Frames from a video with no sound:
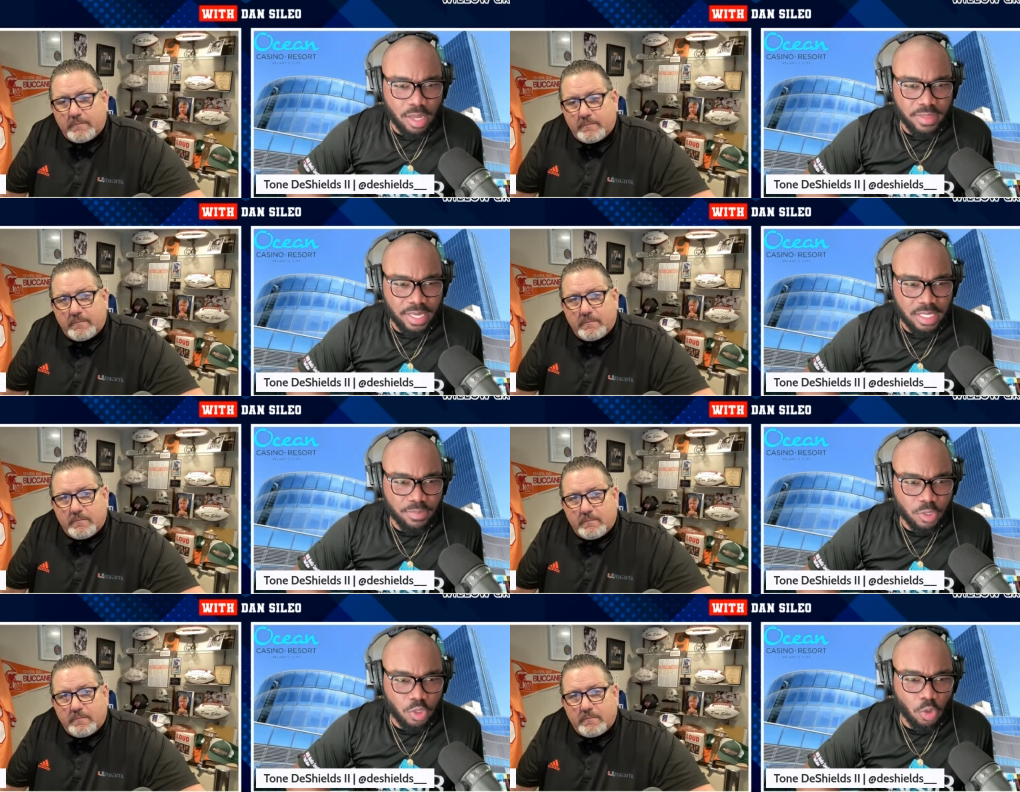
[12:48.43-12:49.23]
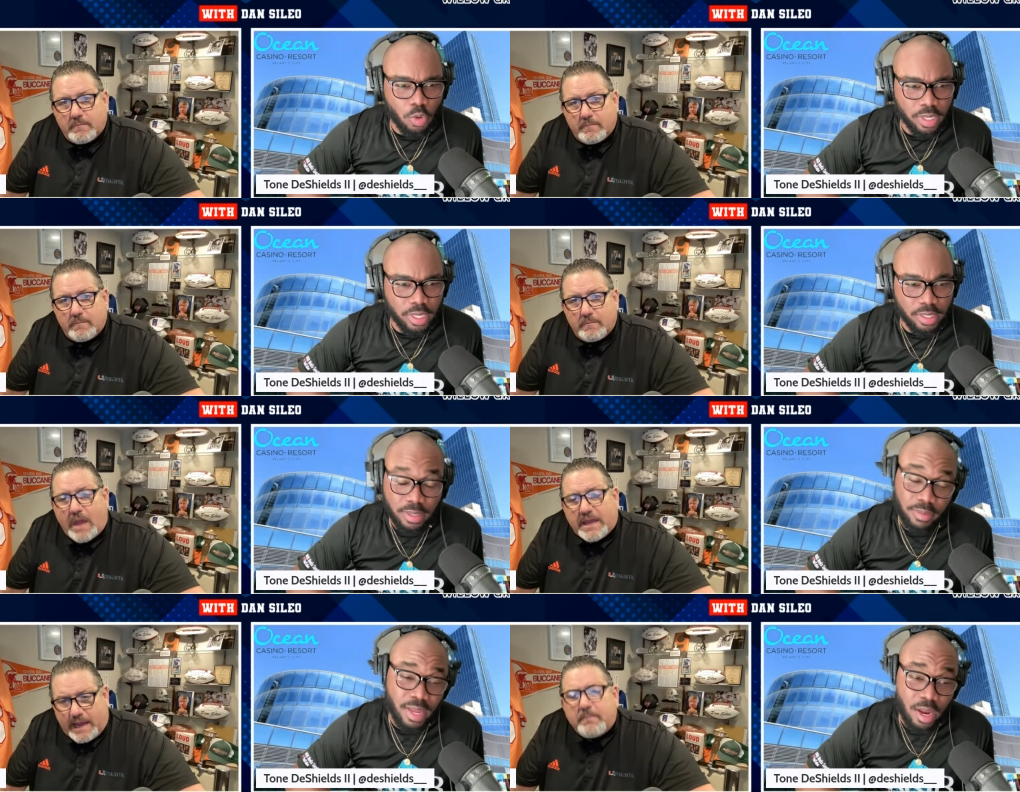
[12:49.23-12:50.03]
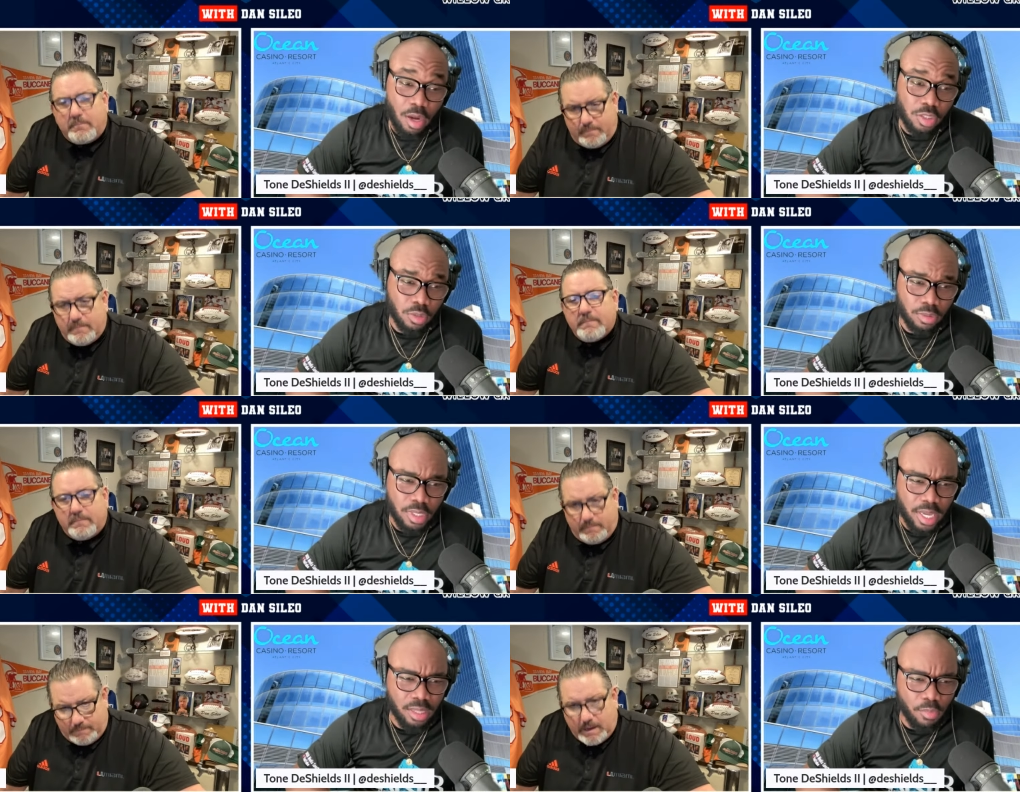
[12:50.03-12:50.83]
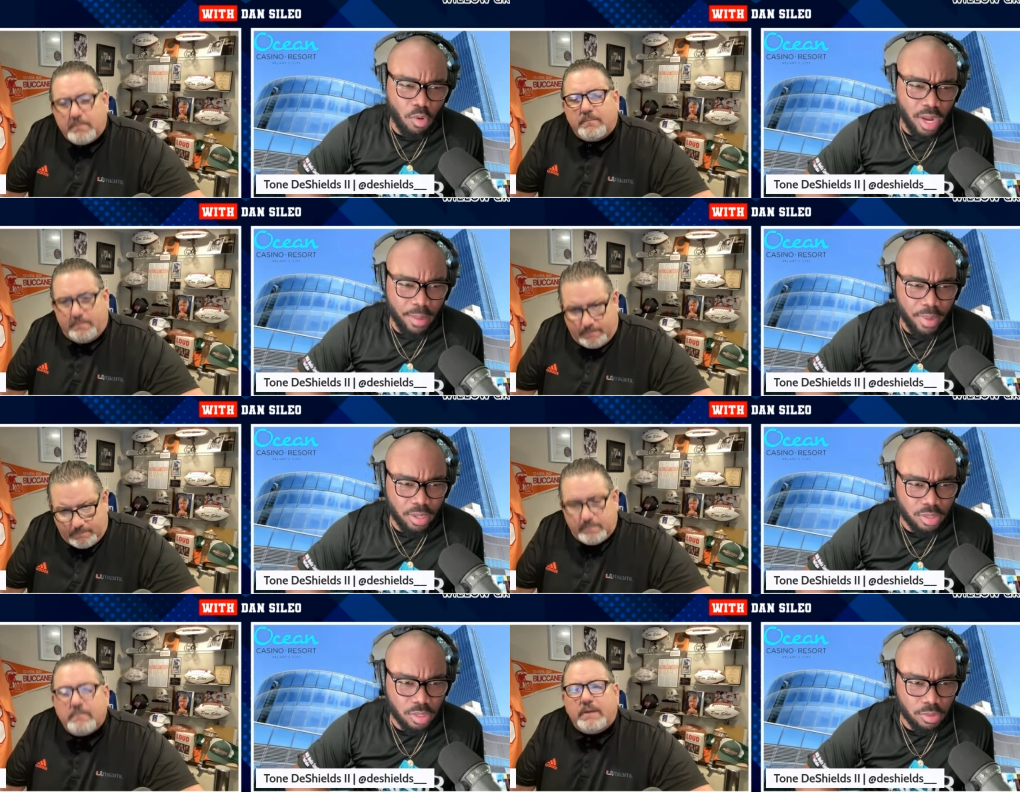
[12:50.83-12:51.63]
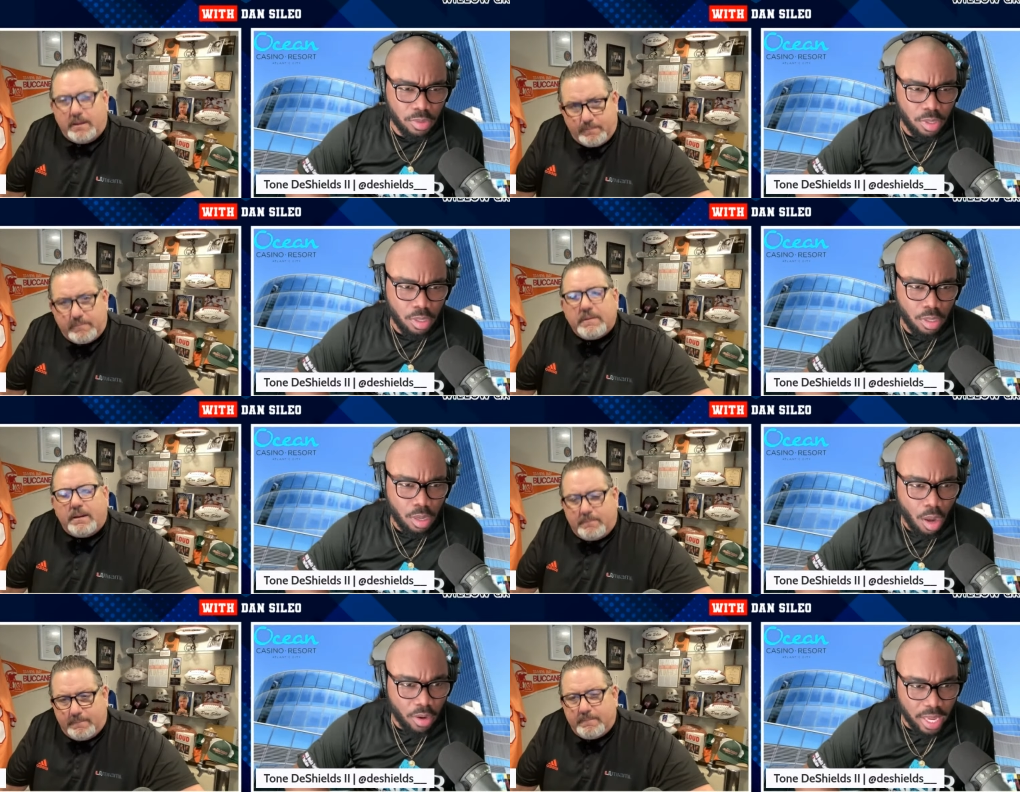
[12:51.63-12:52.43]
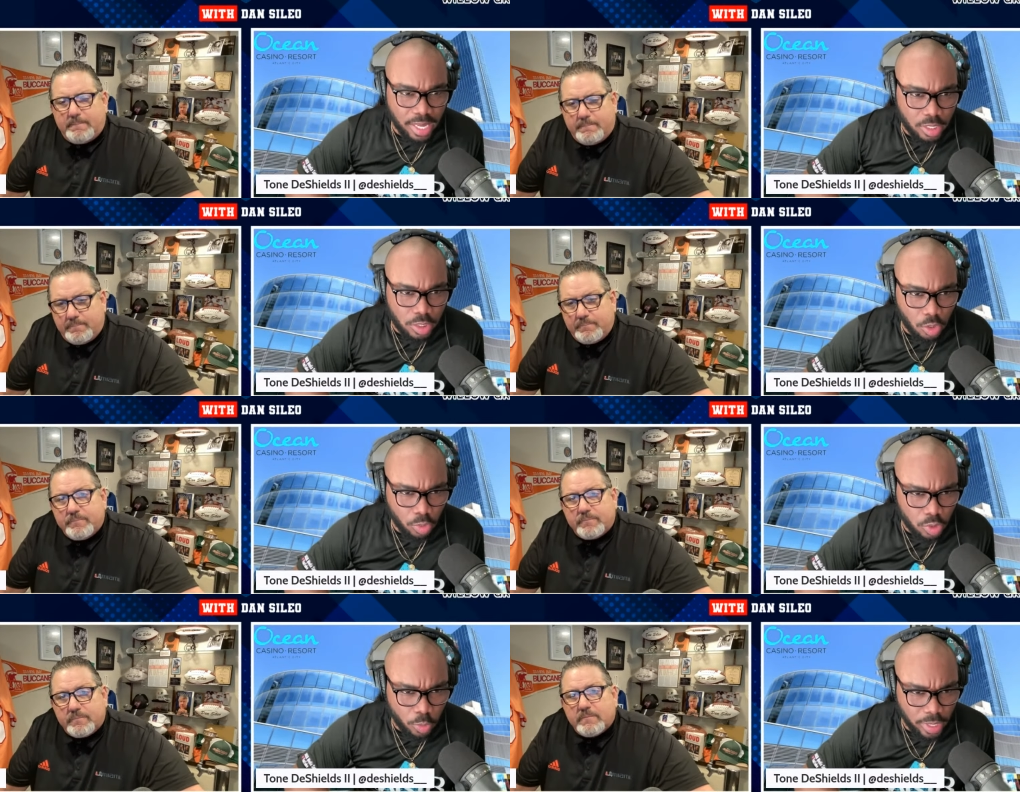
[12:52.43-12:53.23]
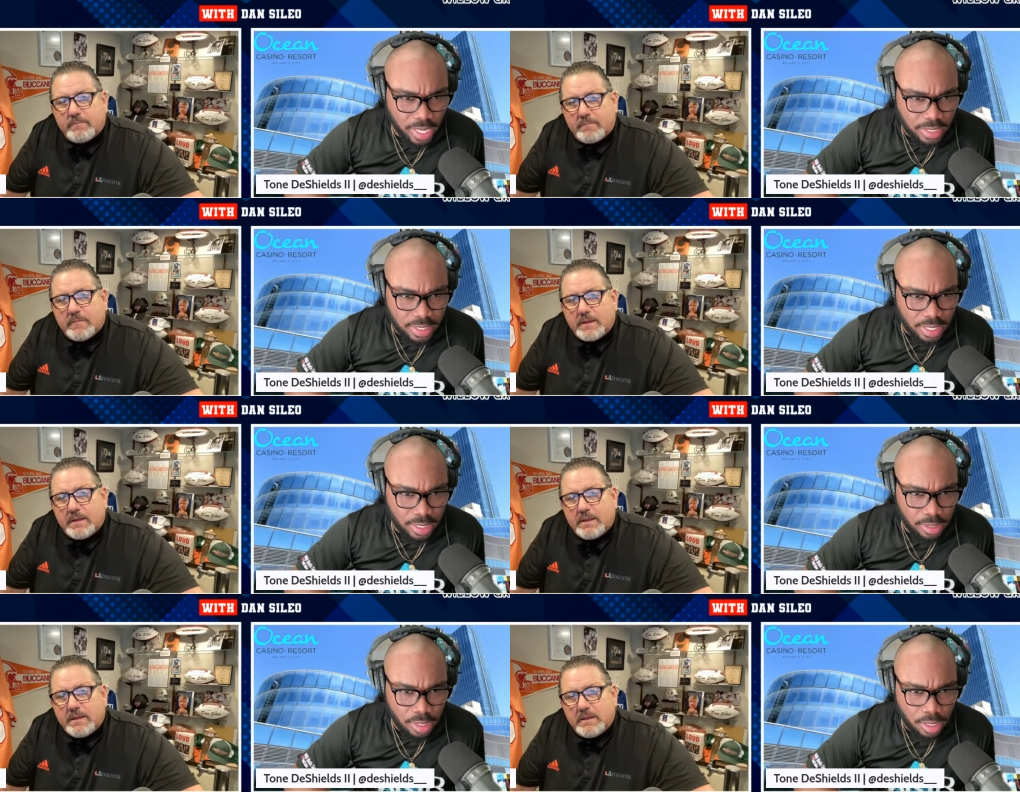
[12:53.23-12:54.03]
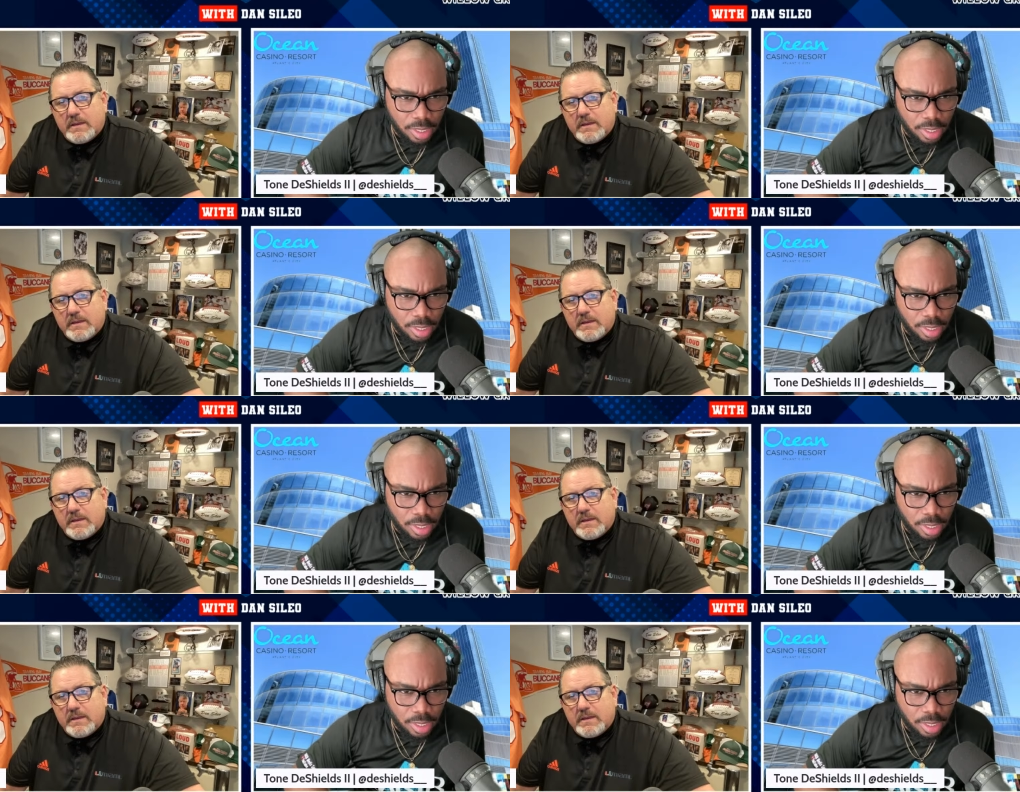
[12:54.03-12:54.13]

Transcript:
Speaker 1: I think he's matured, and, and, yep. and also Kellen yep. Moore got better too. Yep, yep. Okay, yeah. So in 2018,